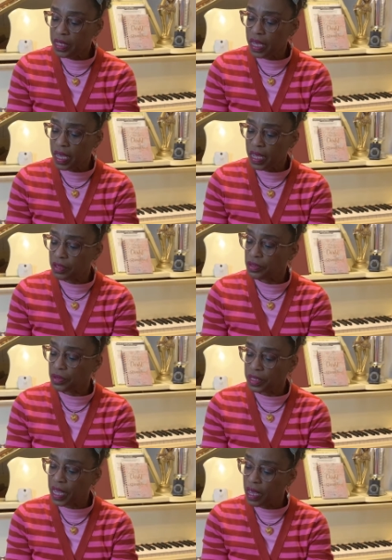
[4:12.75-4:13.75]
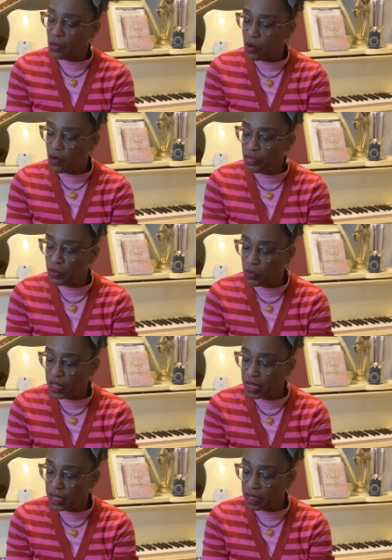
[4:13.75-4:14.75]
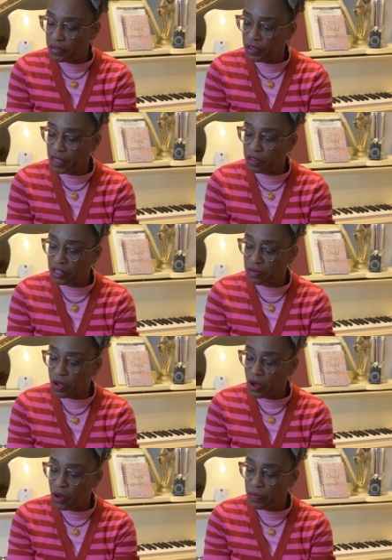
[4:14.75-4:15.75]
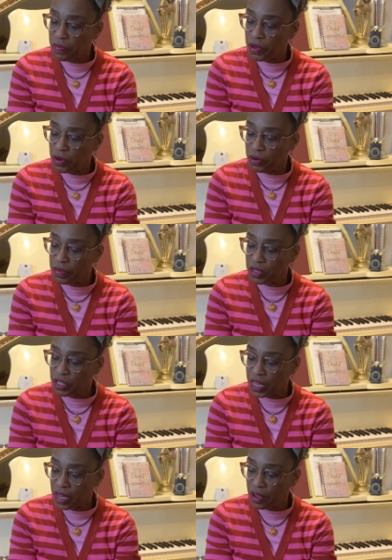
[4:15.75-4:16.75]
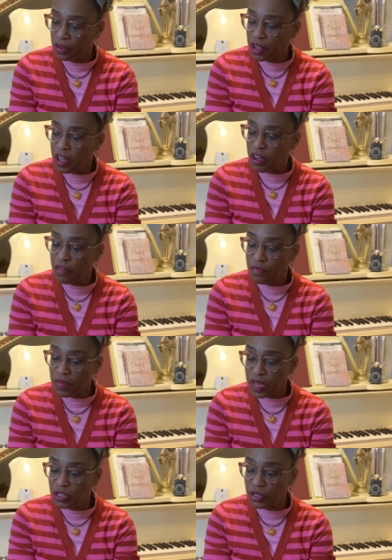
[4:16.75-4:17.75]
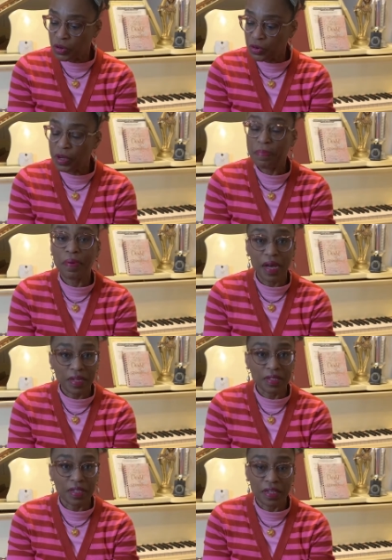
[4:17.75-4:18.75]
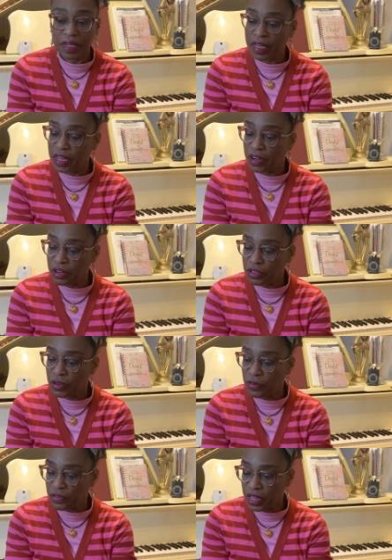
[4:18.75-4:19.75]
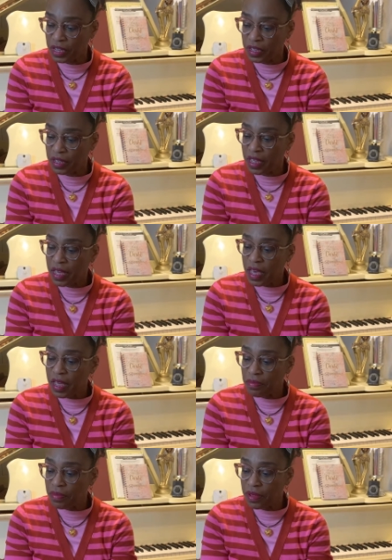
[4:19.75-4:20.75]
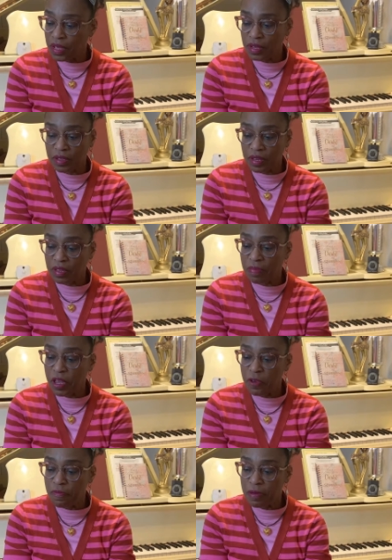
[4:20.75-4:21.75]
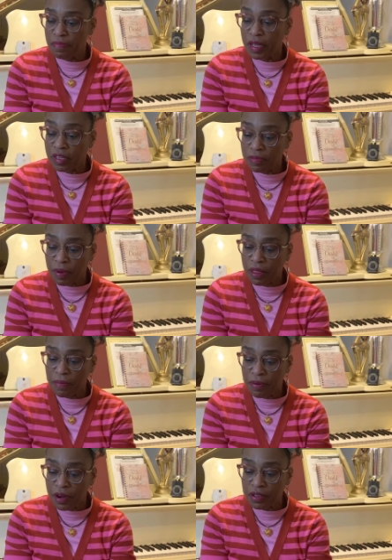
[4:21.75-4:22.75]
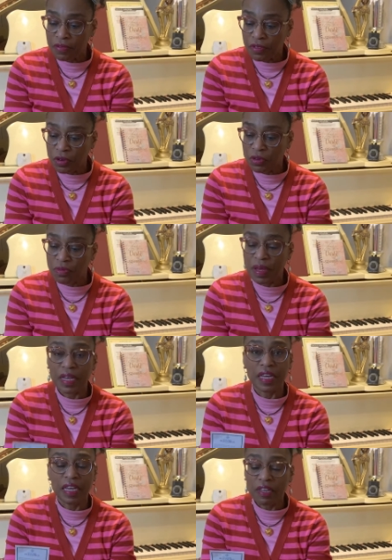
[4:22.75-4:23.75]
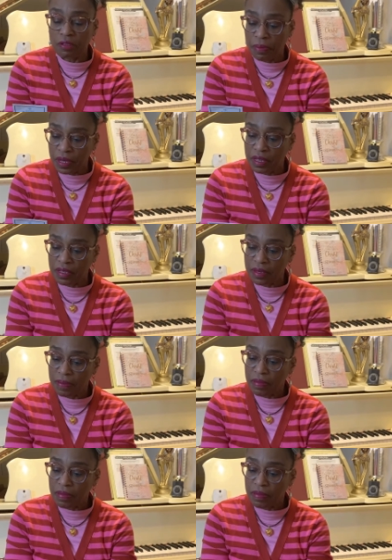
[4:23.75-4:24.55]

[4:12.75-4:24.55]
And so it's hand woven with love in the small pilgrimage town of Medjugorje, Bosnia in Herzegovina. And, and it says, may you be blessed by the prayers of those making each piece